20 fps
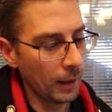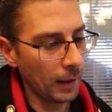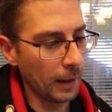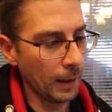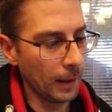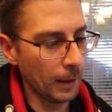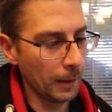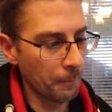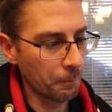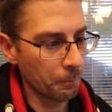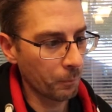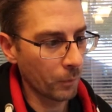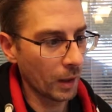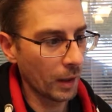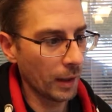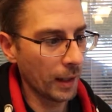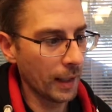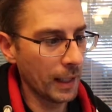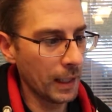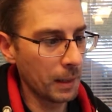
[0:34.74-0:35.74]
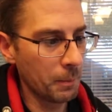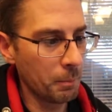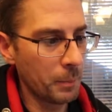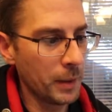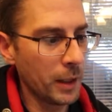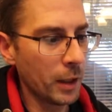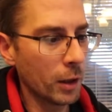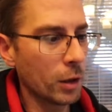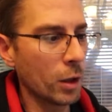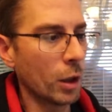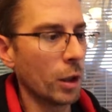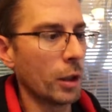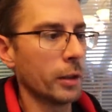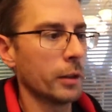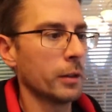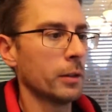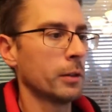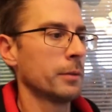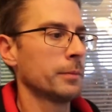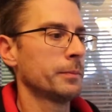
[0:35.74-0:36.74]
a beer
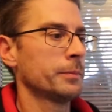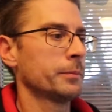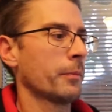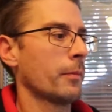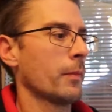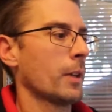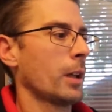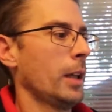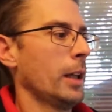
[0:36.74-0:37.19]
garden,